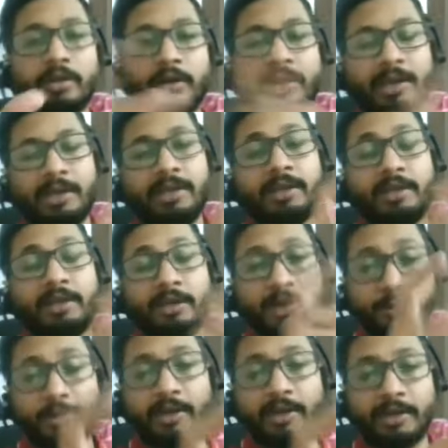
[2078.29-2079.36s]
daily
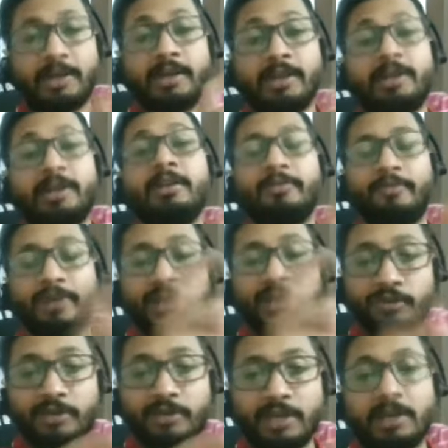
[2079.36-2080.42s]
incremental, daily
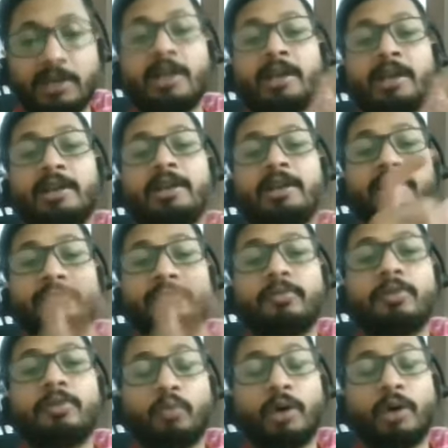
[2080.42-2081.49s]
differential, daily
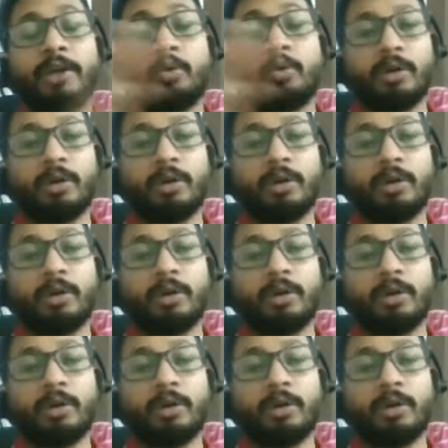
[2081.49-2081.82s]
full. What you are